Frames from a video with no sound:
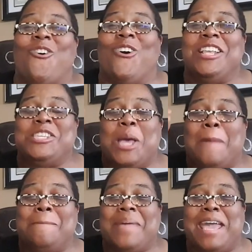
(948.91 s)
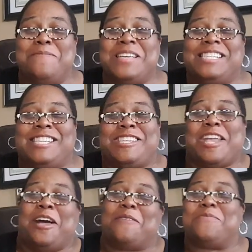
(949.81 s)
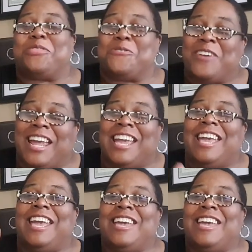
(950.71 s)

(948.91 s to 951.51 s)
on to baby step three.